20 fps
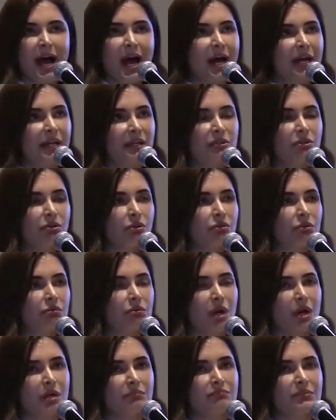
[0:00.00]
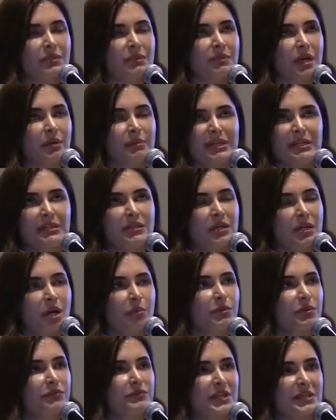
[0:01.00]
I know, a
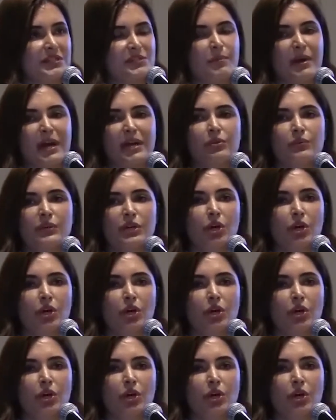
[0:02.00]
couple of days back,